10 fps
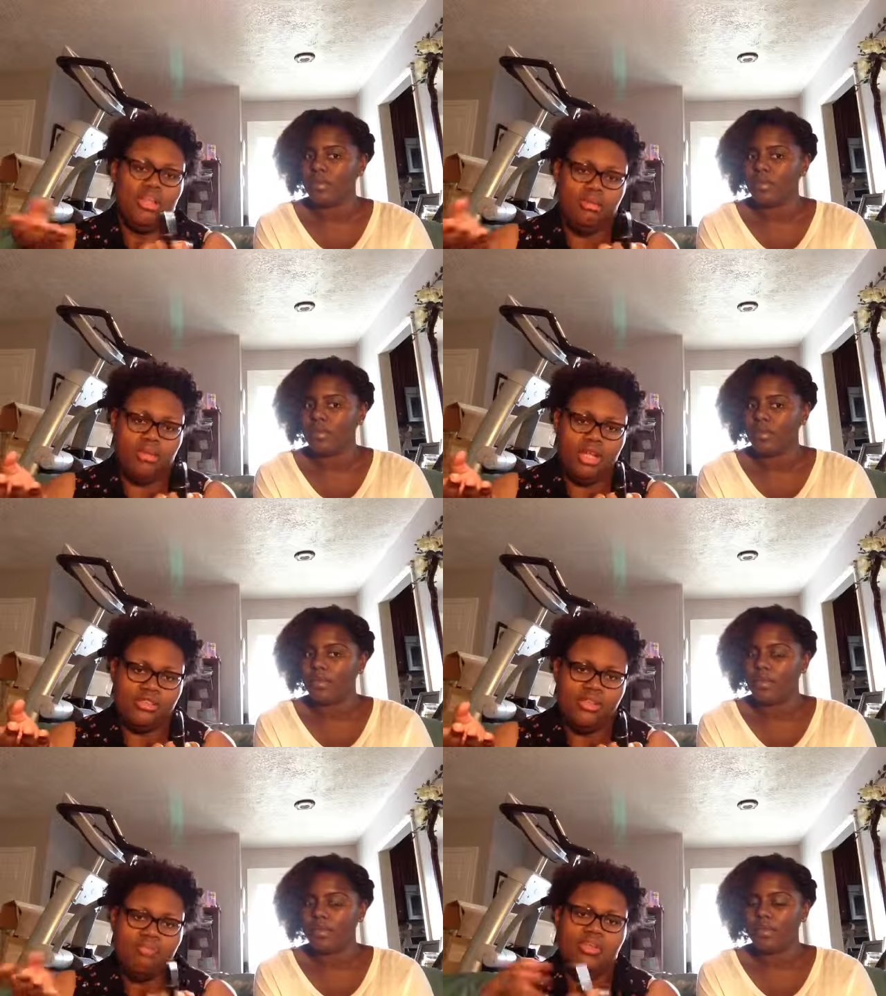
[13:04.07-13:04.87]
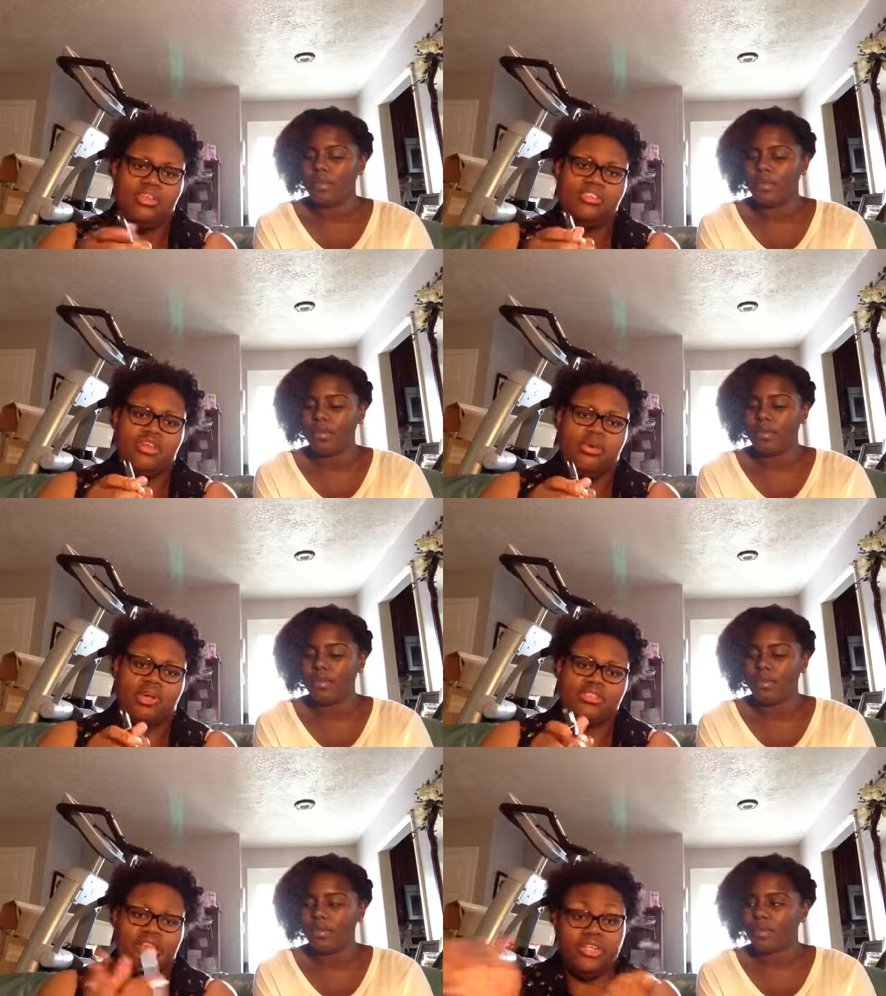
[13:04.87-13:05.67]
Speaker 1: lip gloss. Mm-hmm. So
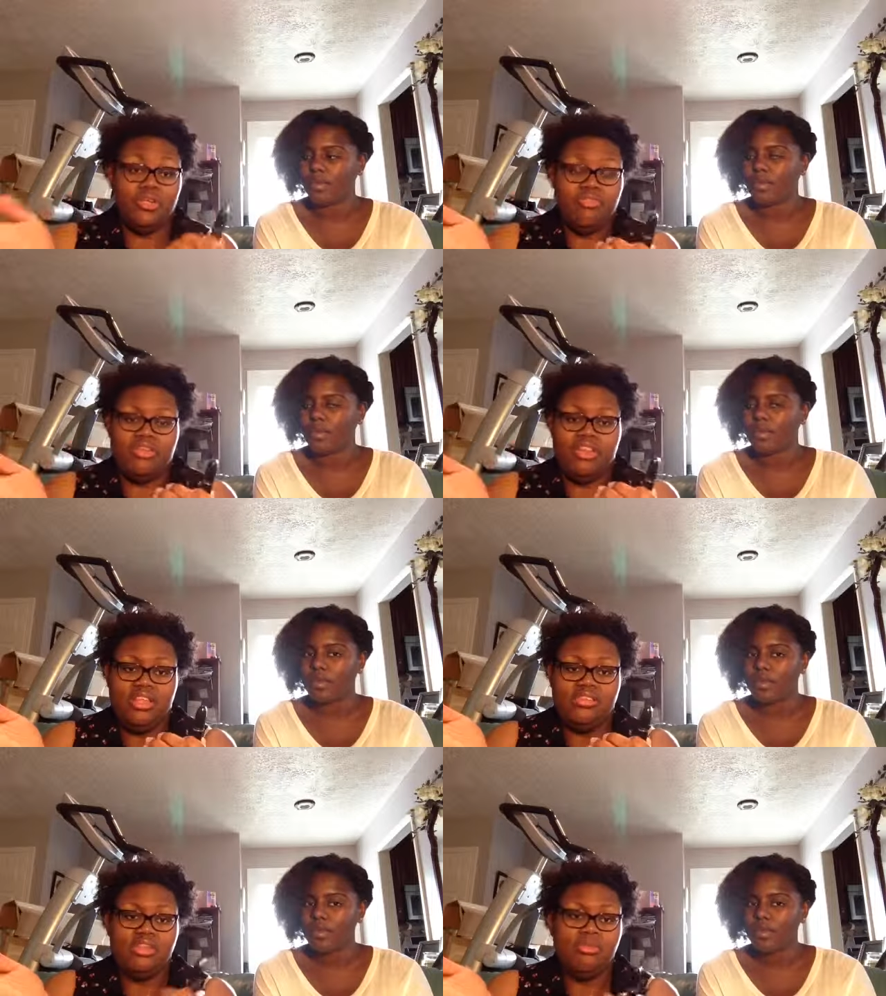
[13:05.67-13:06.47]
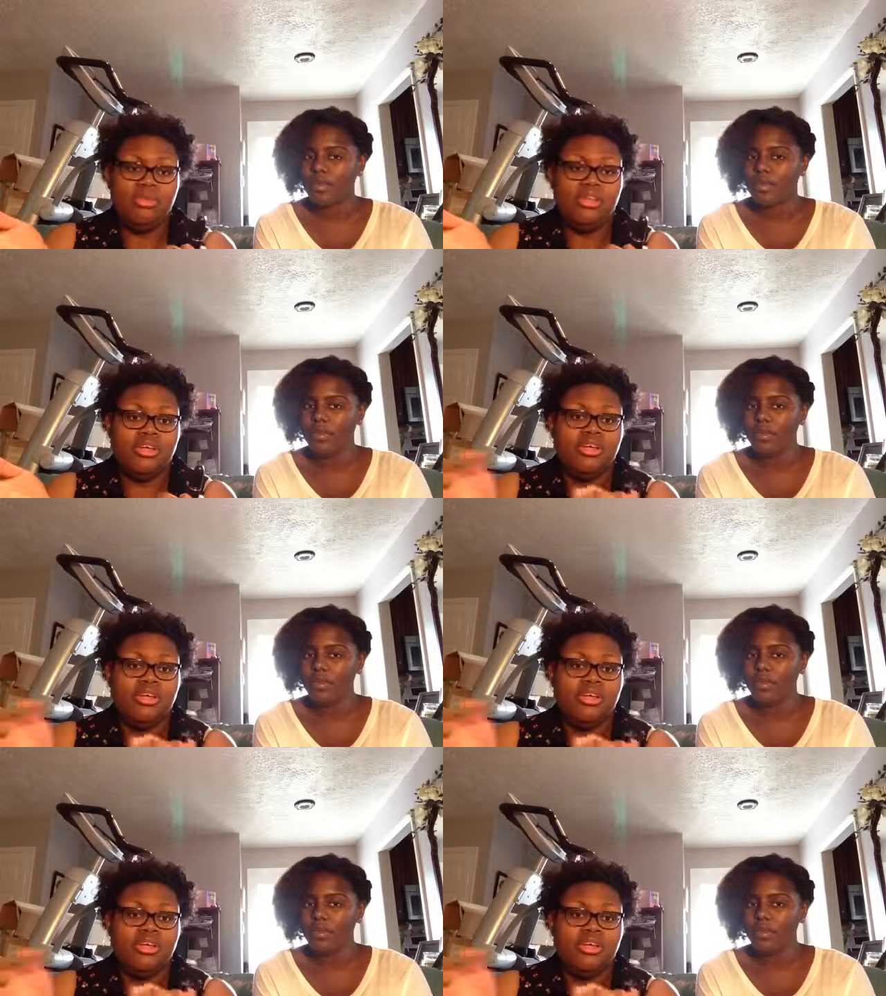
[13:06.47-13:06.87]
I was like, "Do you have anything similar?"